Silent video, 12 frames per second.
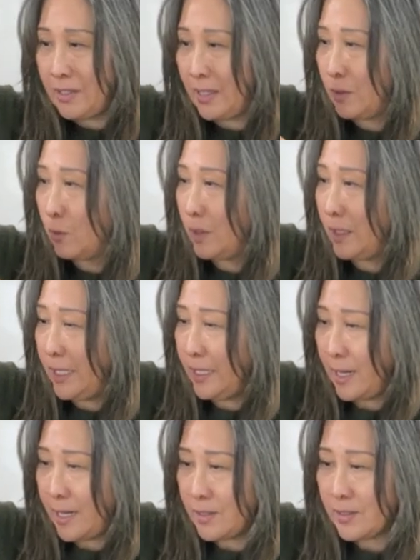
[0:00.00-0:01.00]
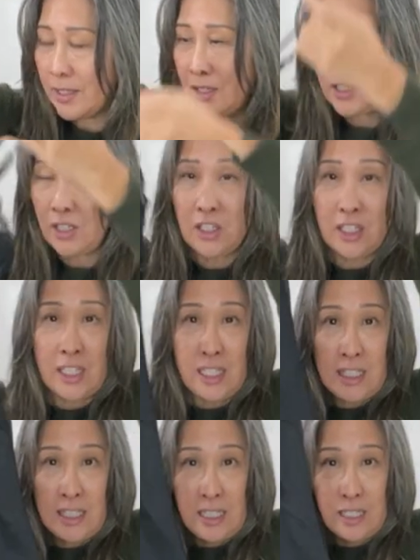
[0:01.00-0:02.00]
in really nice
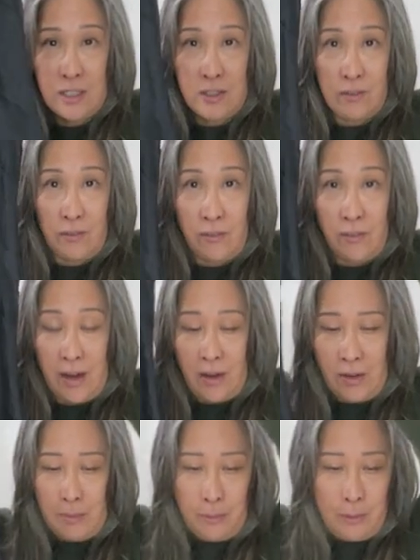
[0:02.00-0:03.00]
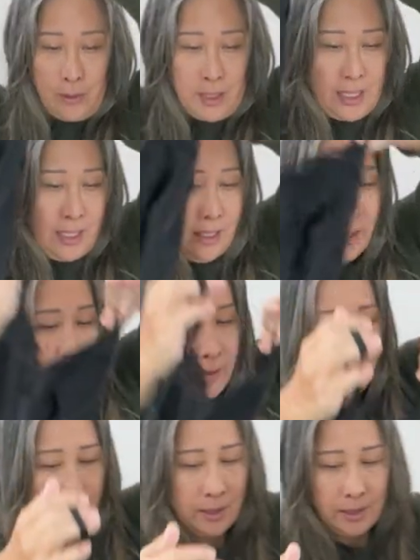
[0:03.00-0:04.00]
condition. It's very pretty.
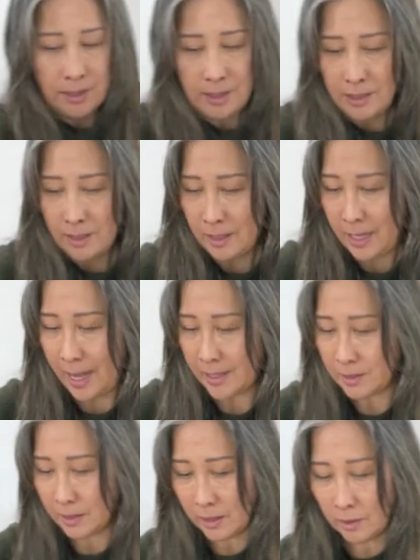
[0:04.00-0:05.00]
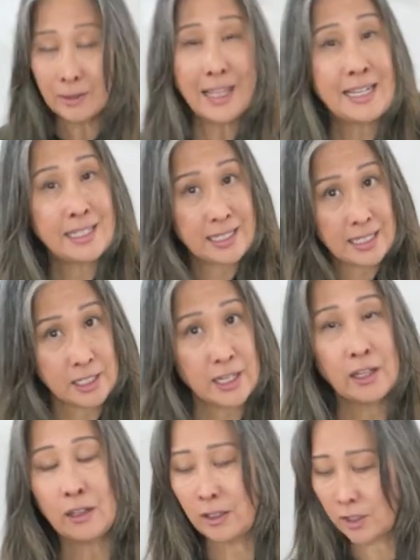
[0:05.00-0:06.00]
Has a little lace
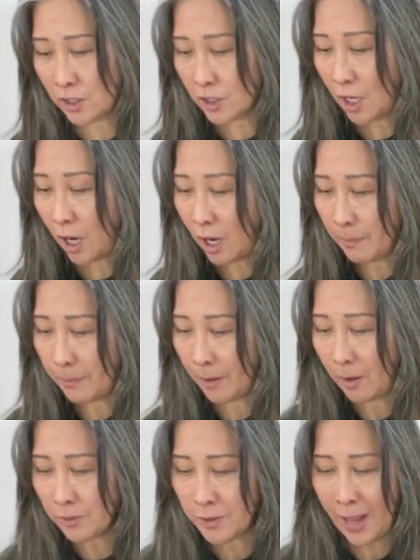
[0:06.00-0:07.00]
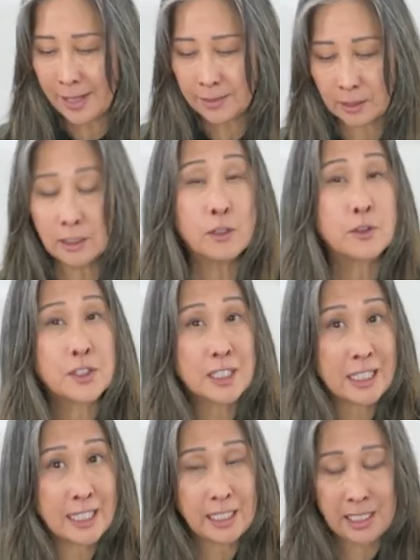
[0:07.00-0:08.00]
detail on the top, also has a little
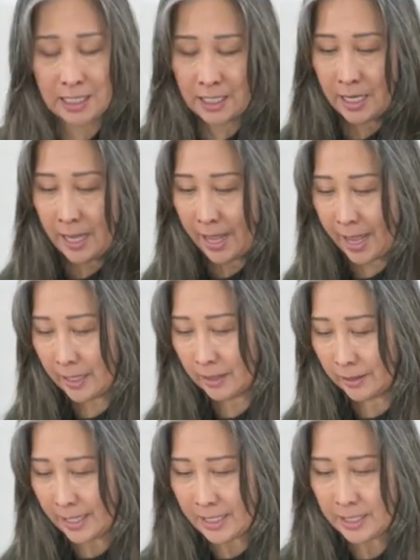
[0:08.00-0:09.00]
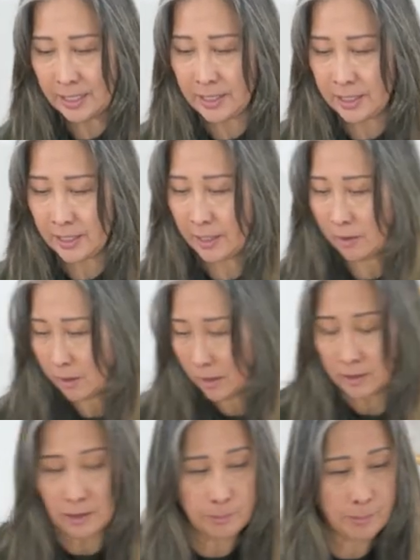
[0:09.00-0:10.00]
slit and lace detail
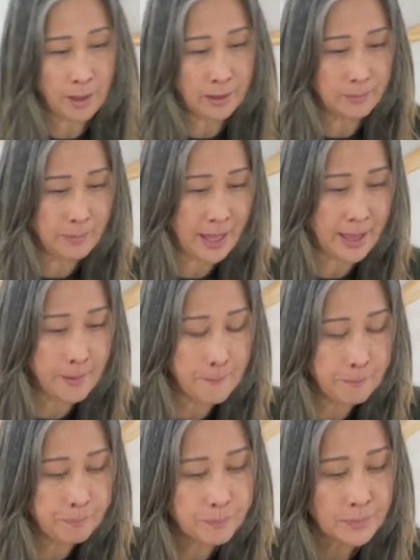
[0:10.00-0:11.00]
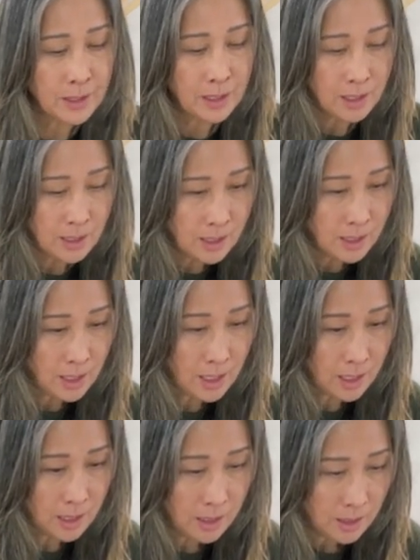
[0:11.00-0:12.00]
on the bottom hem.
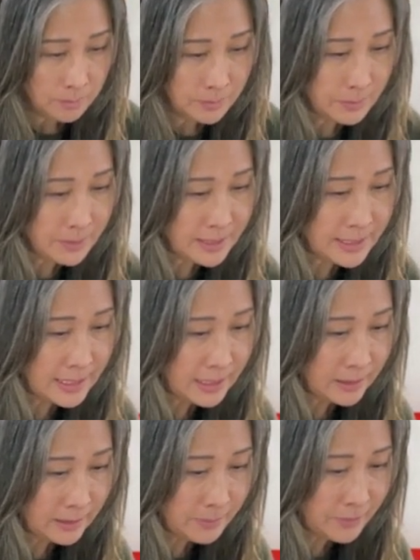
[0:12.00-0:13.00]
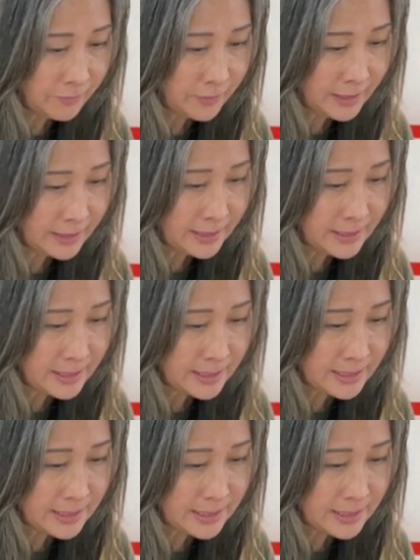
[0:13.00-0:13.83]
Let me see, let me find this.